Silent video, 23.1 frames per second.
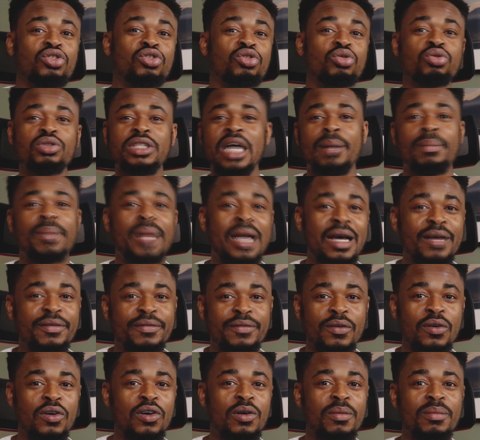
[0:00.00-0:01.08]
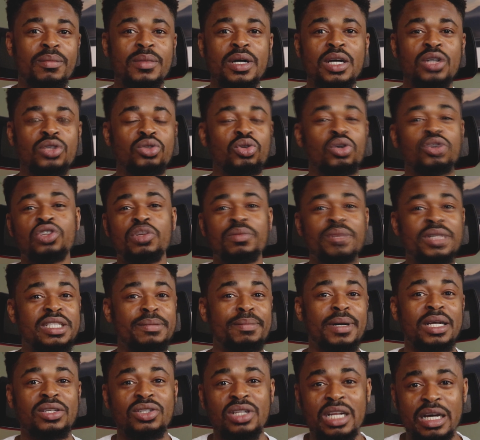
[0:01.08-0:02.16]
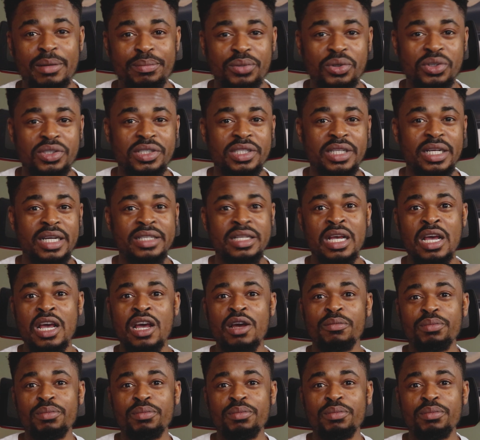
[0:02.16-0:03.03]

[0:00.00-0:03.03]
to their platform to automate a particular process.